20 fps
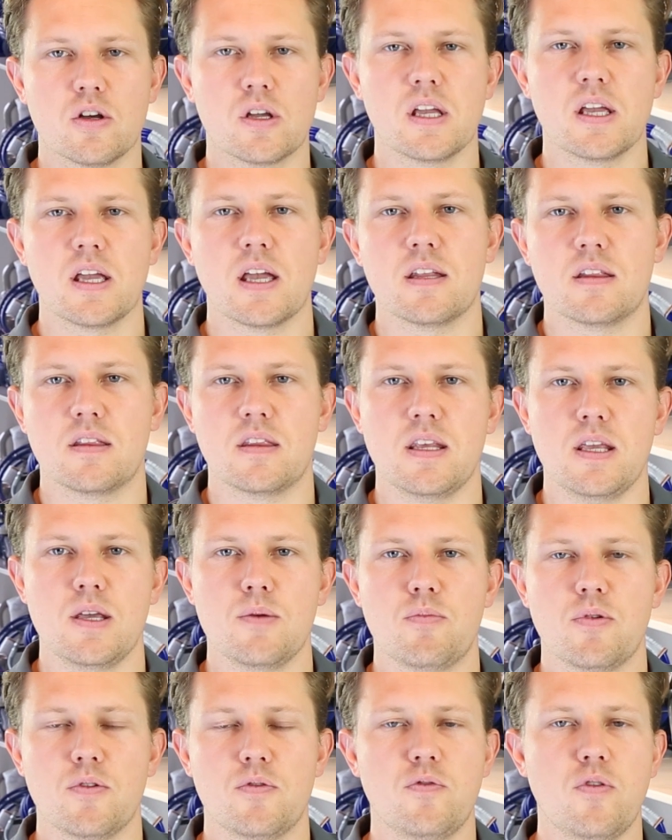Looking at the
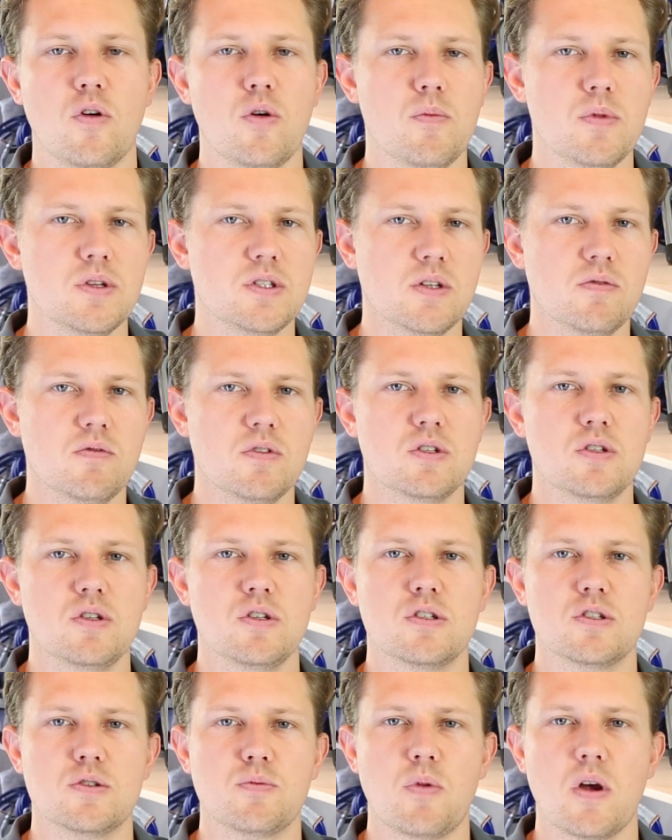performance of the
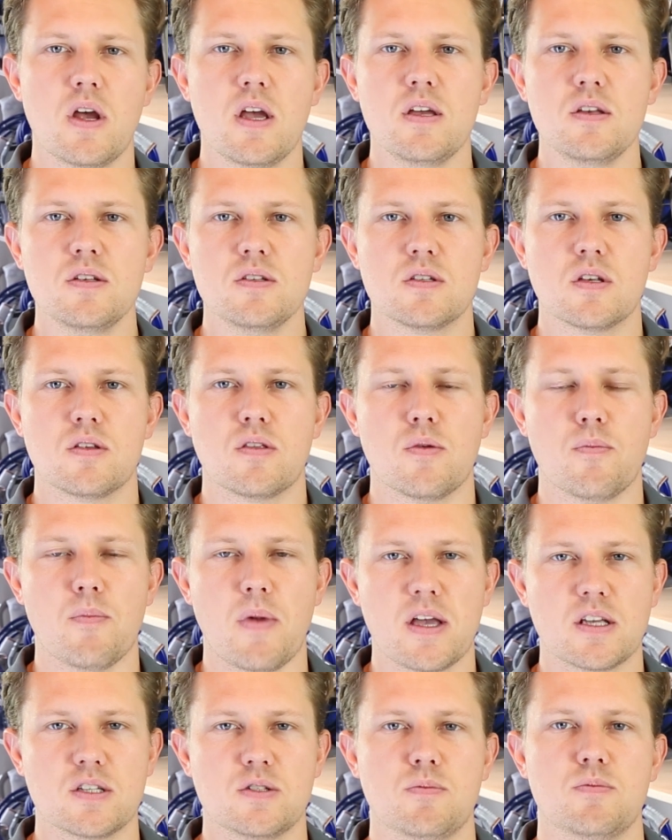two sprayers, the
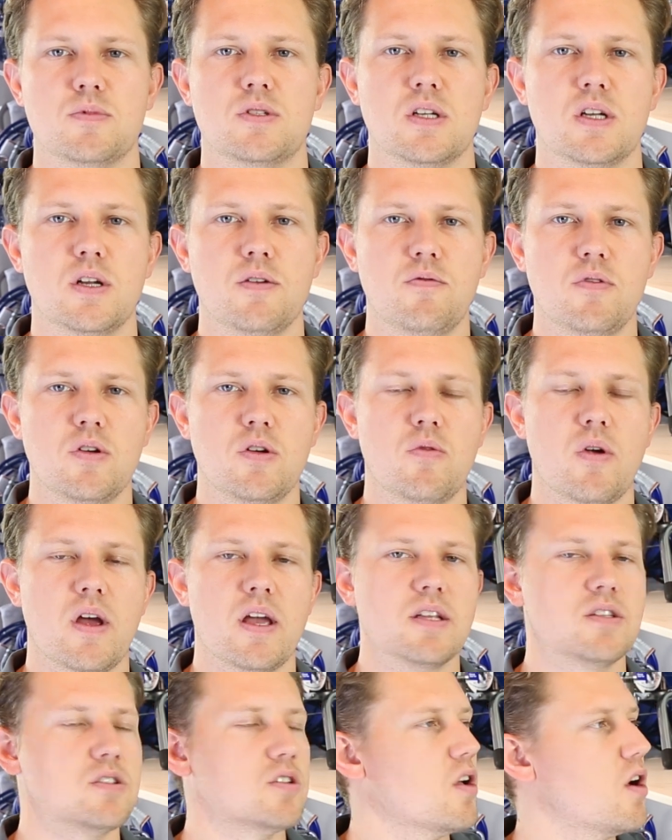maximum delivery
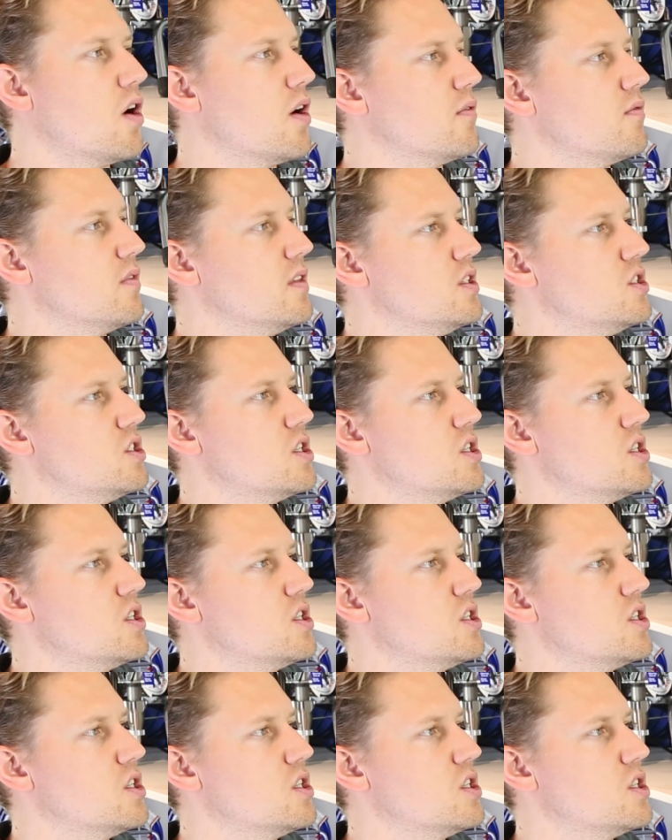rate of the